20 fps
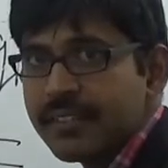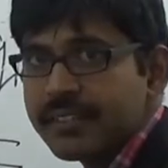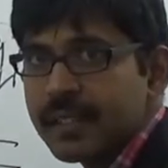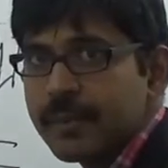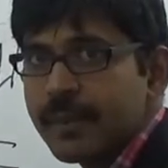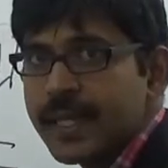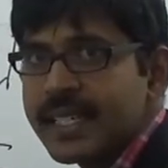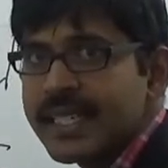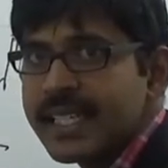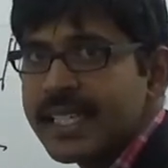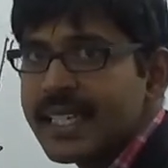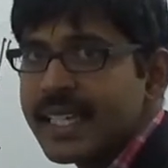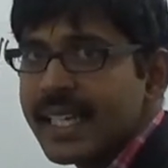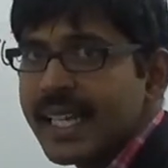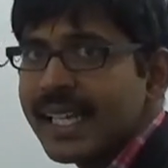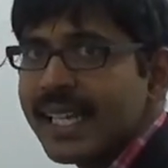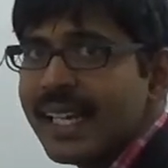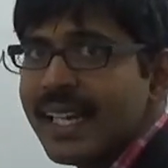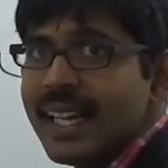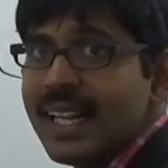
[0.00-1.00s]
of the
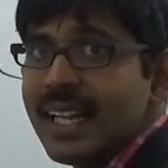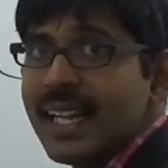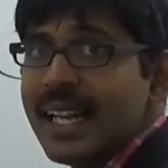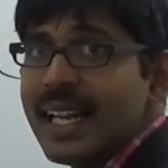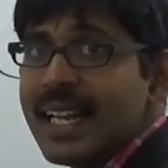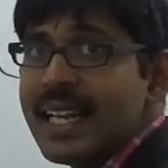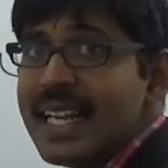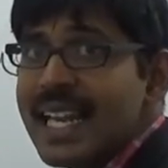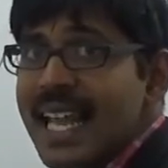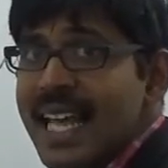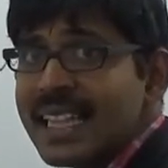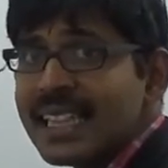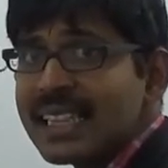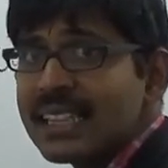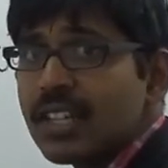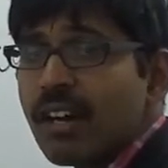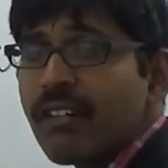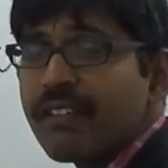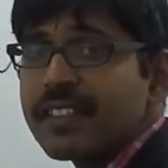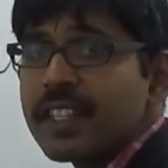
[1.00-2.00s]
material,
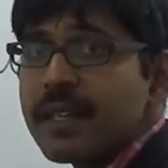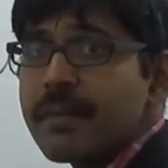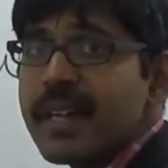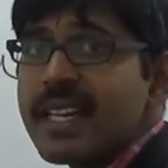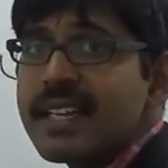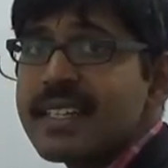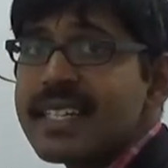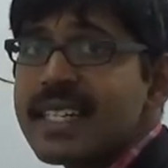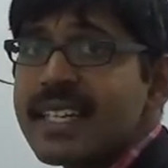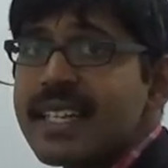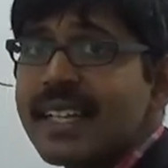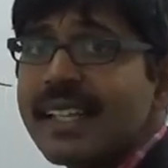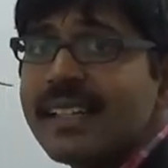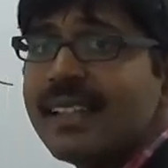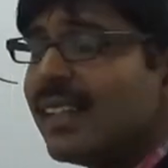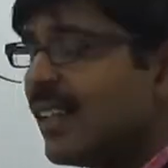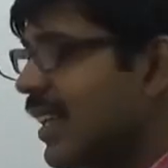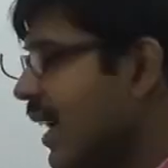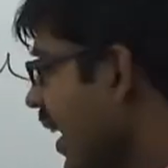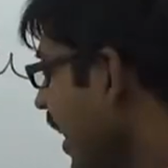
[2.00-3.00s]
length of the
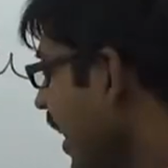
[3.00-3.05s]
material,